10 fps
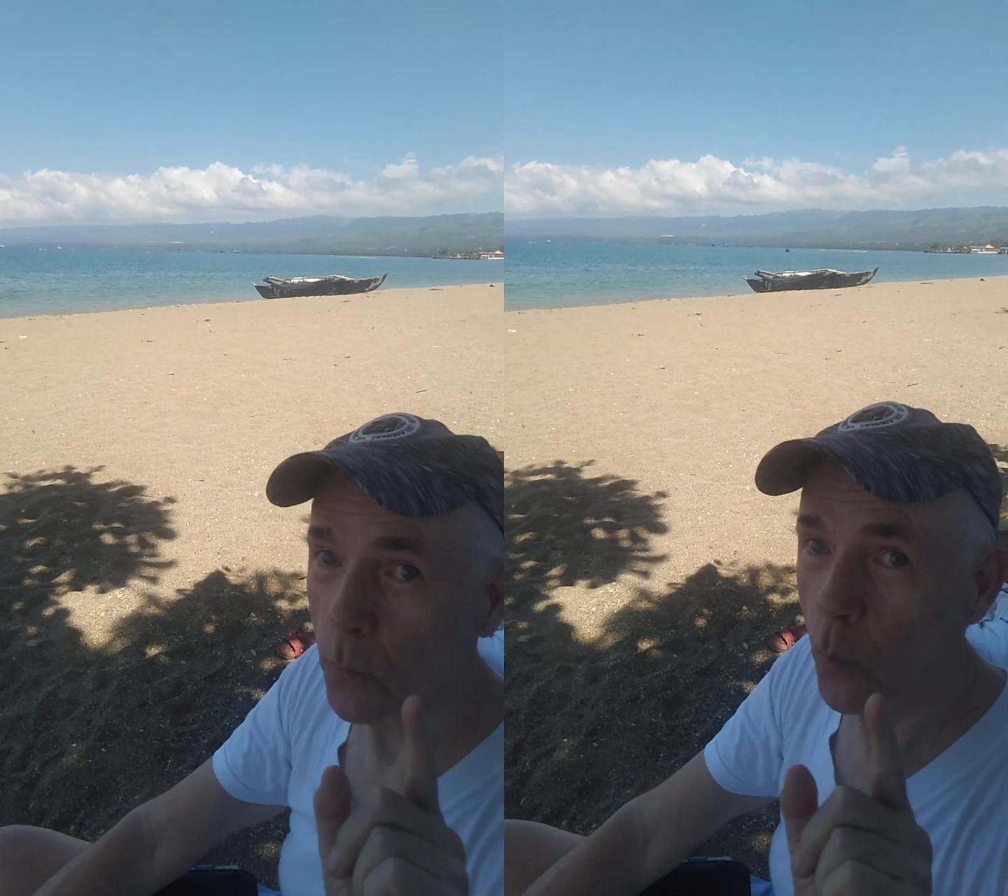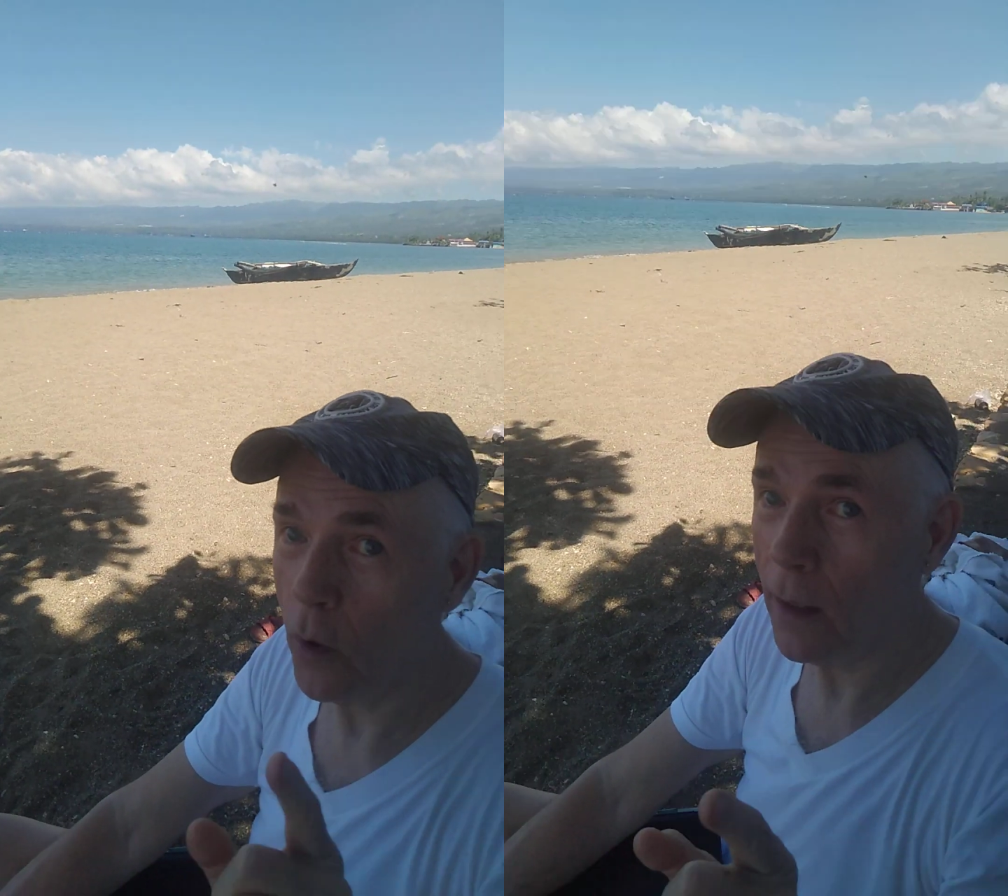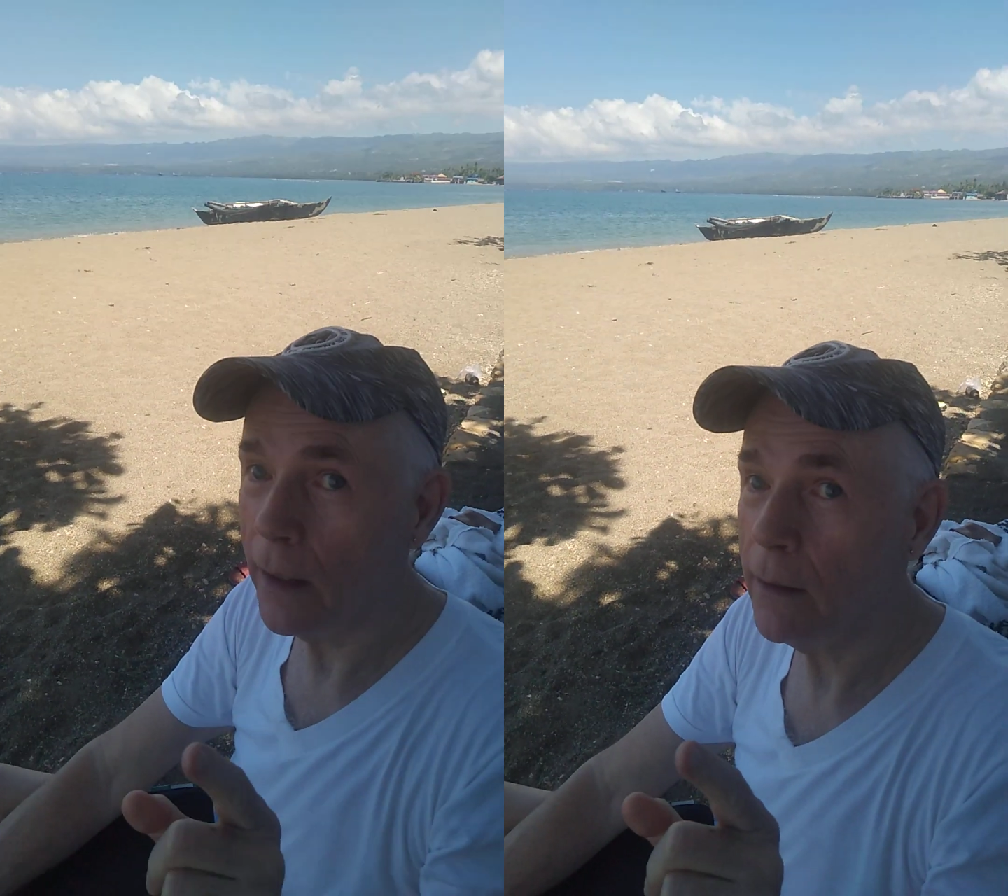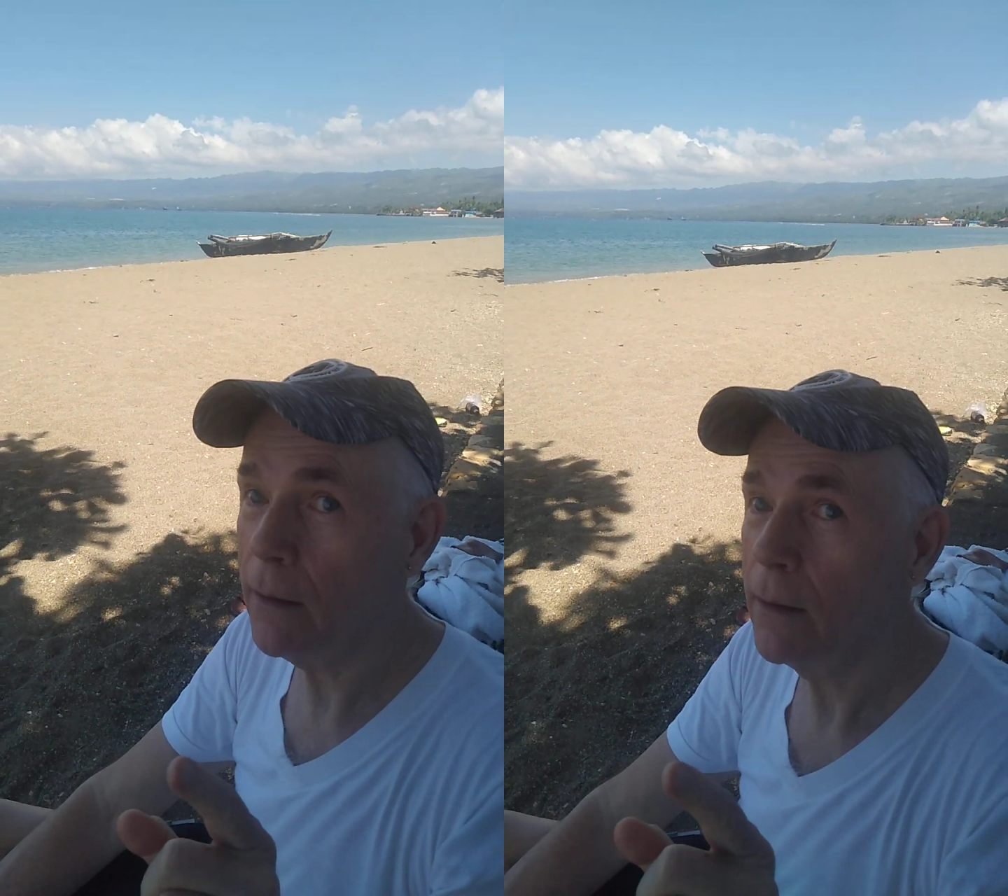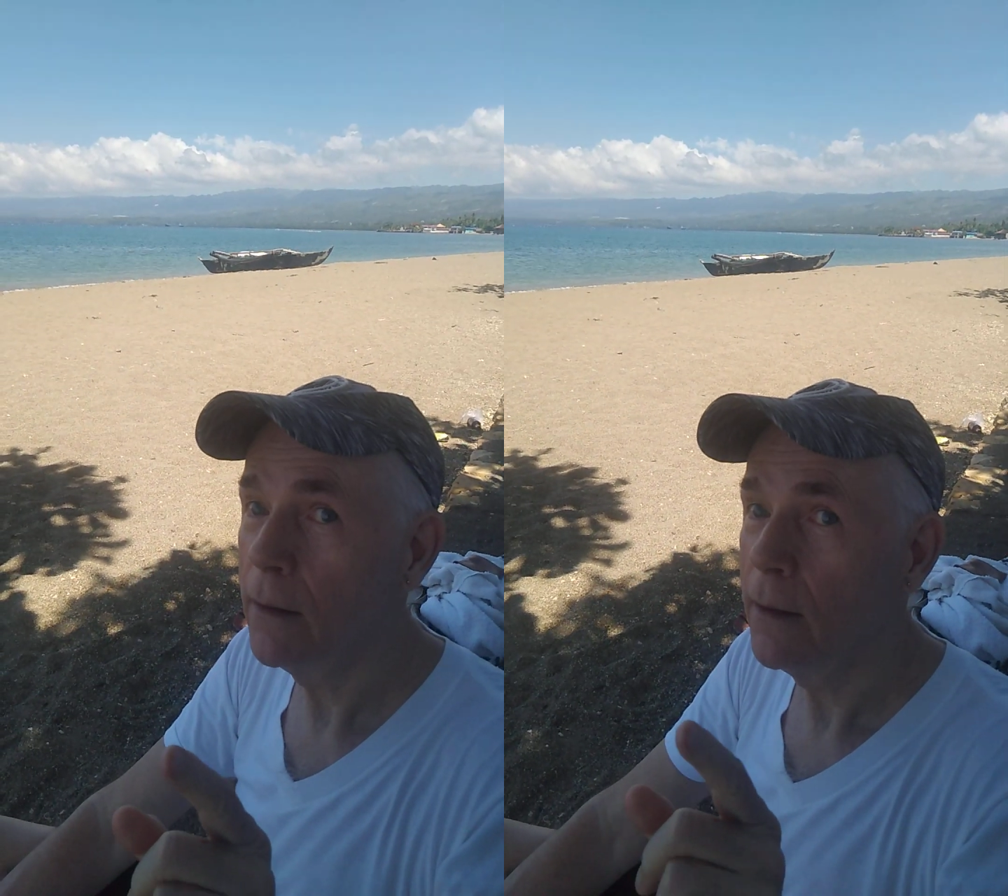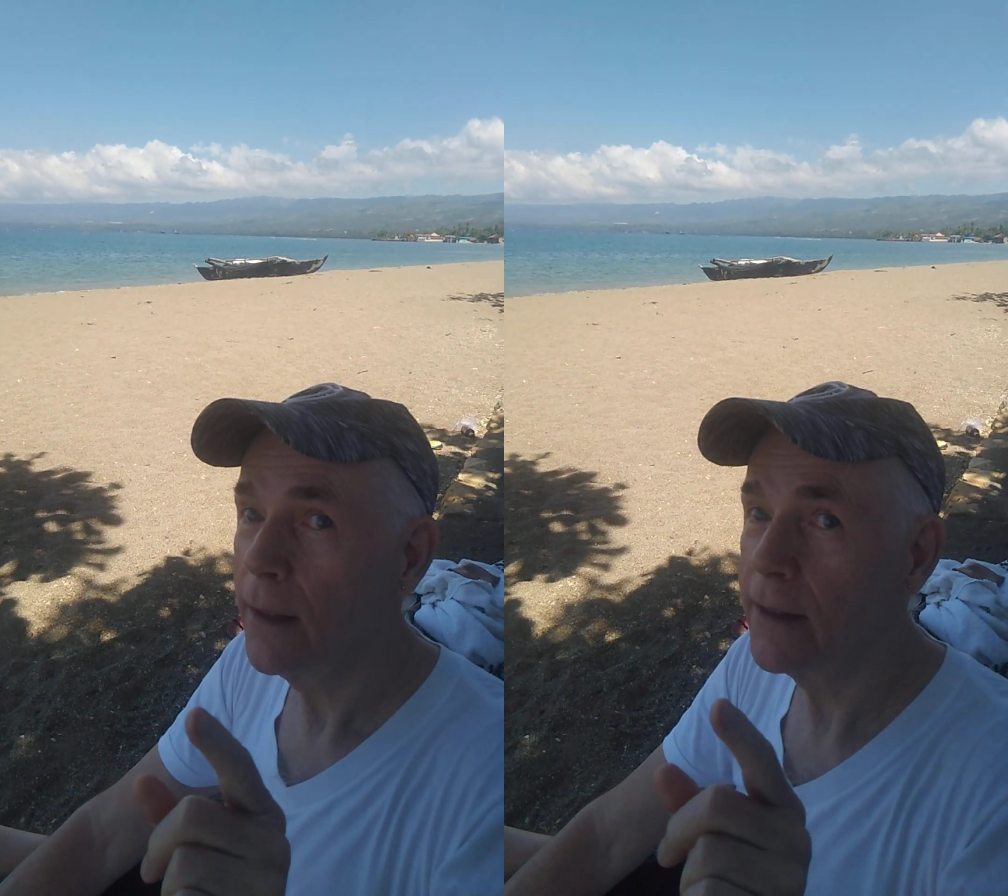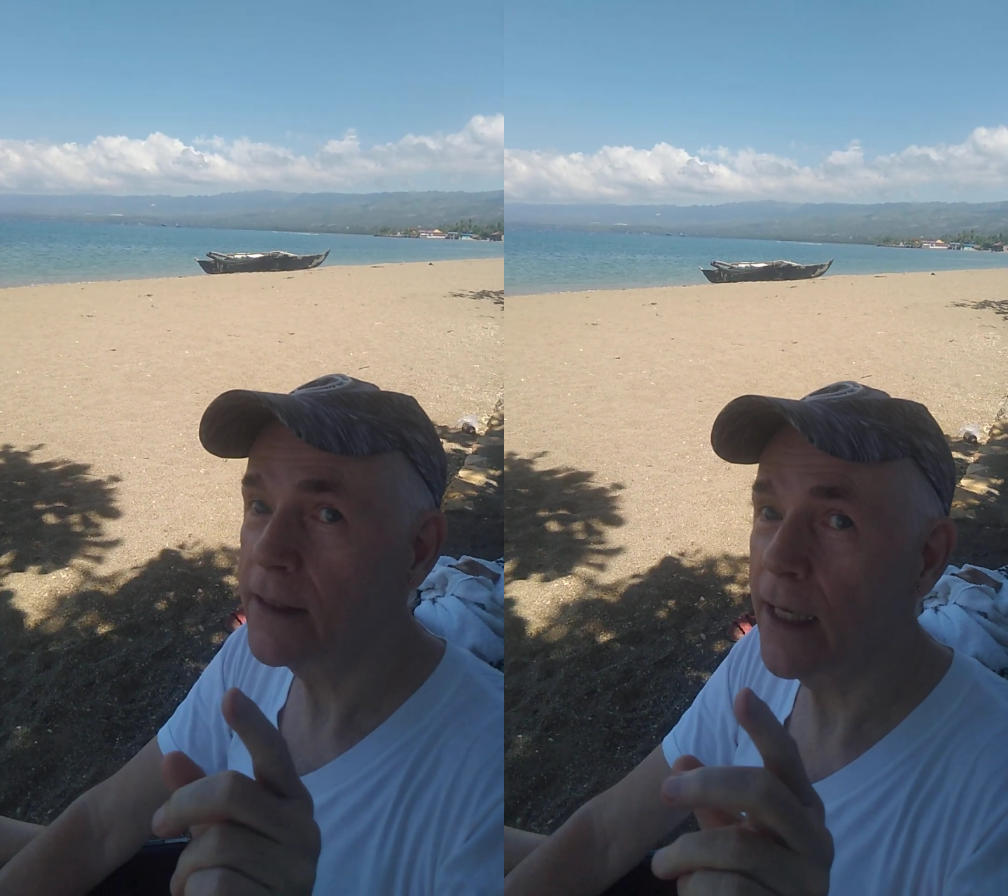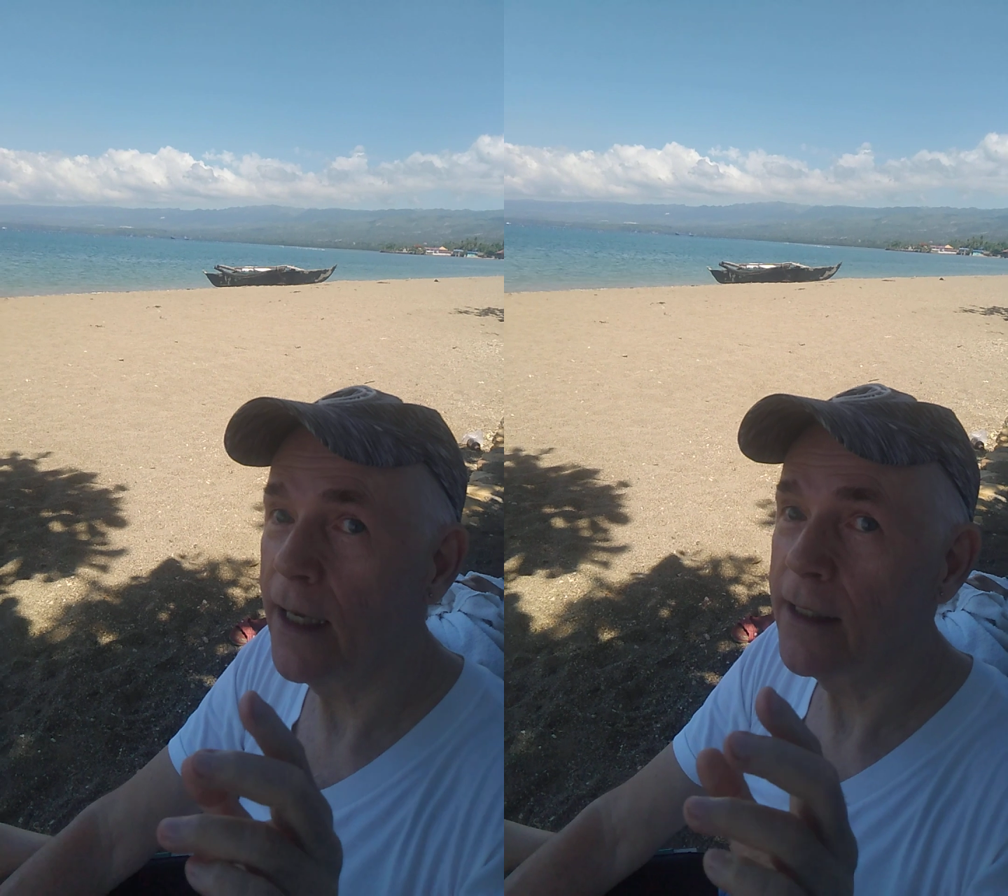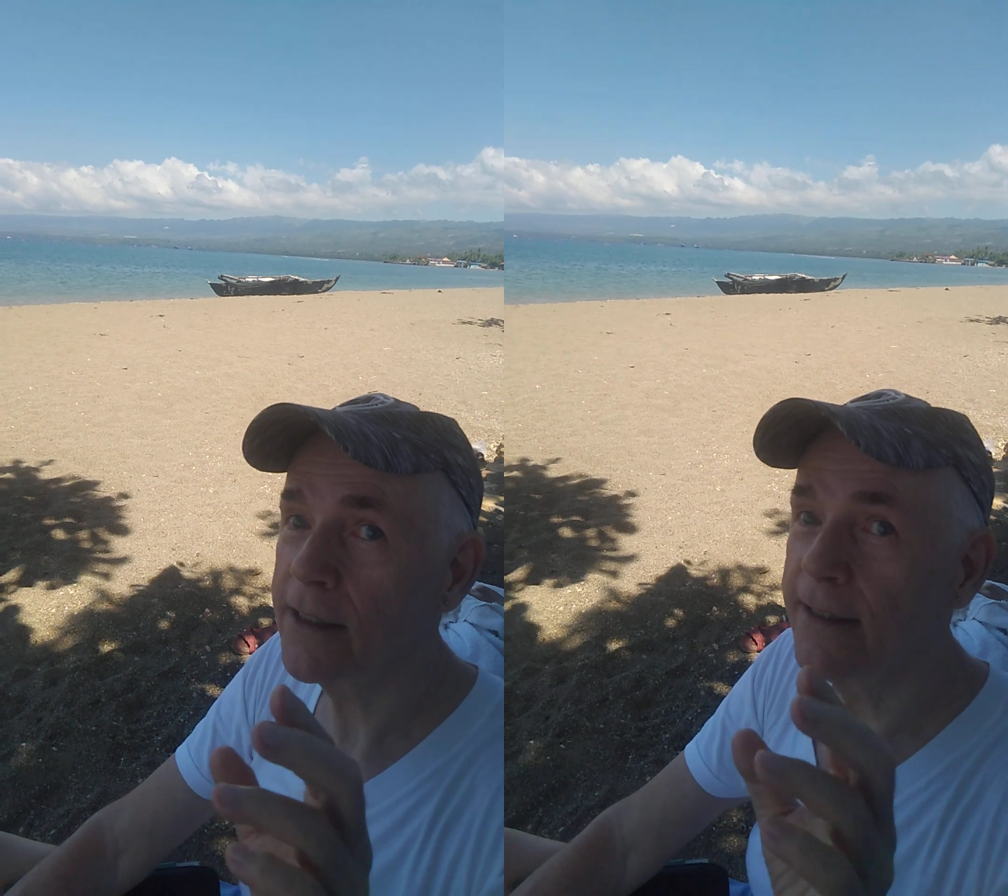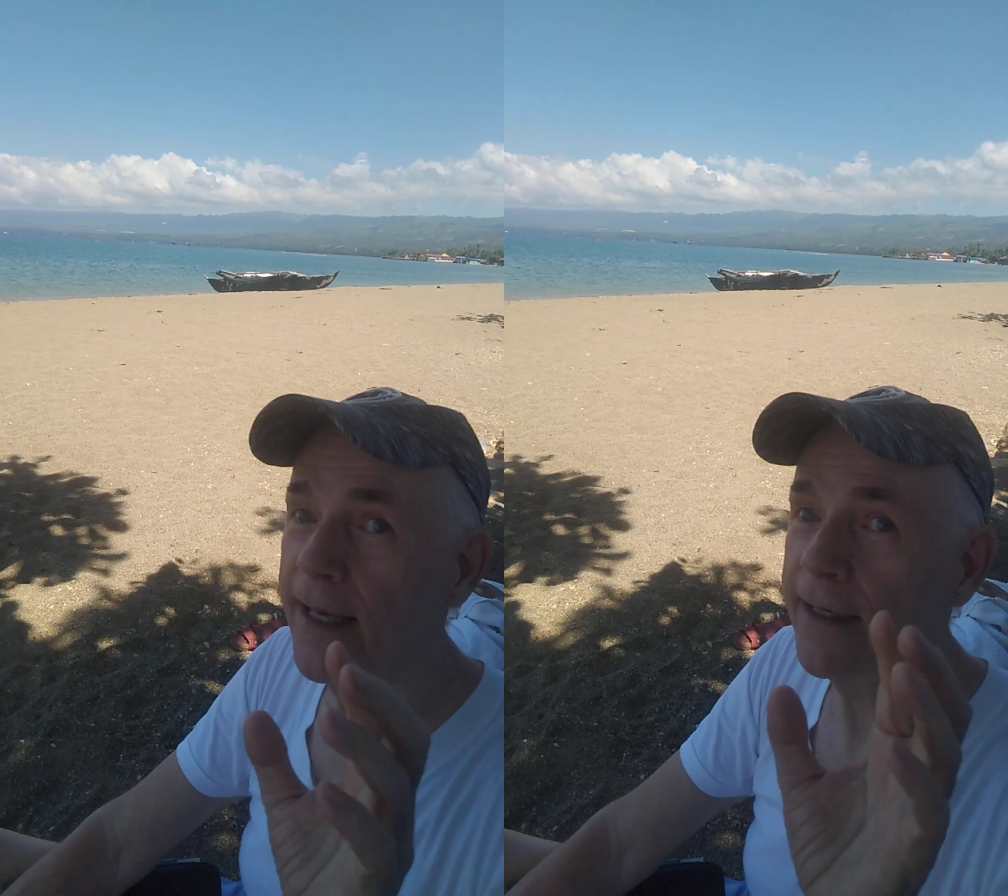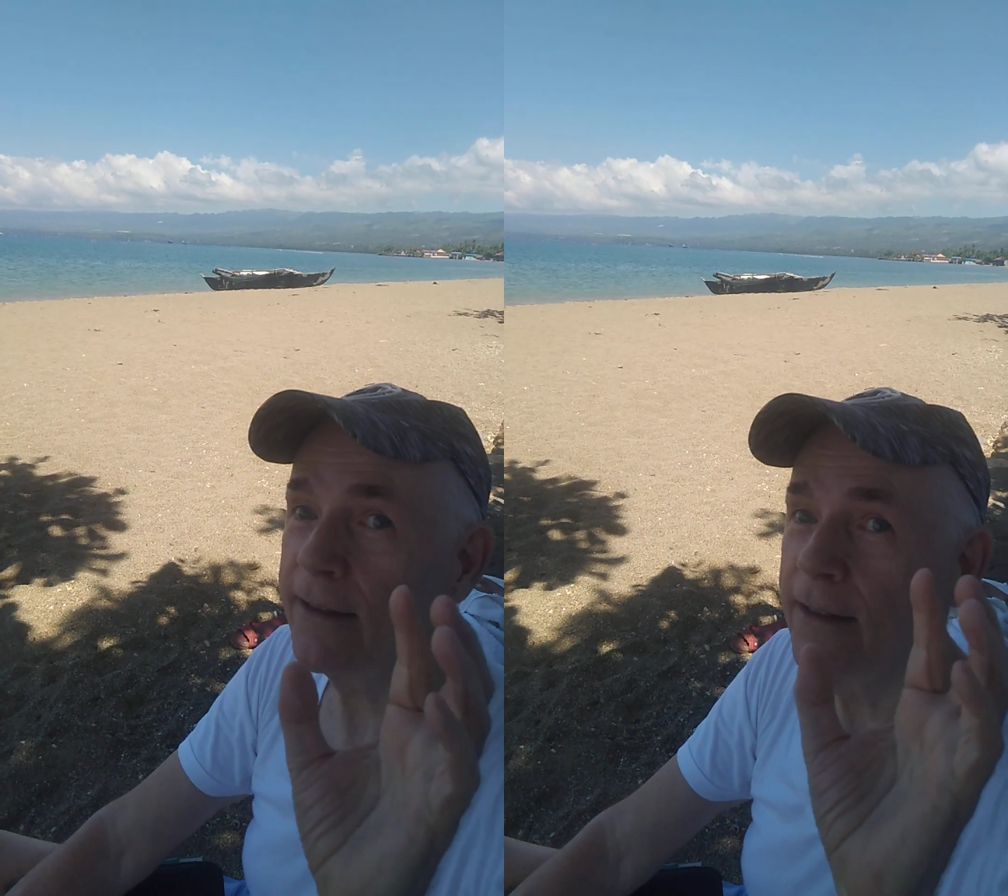1, it says that